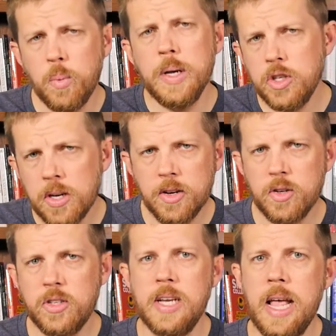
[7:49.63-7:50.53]
We should
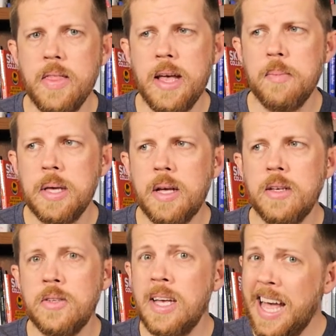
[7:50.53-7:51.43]
understand that
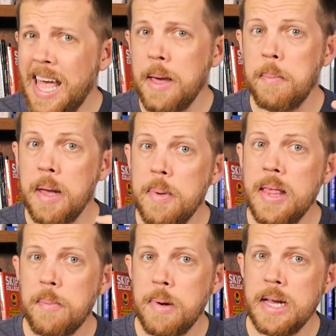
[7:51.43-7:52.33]
because, hey, maybe
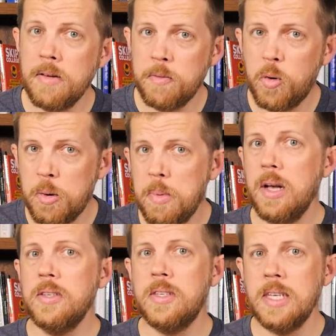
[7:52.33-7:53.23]
that might inform
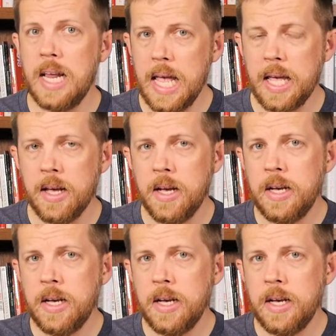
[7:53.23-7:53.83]
us today.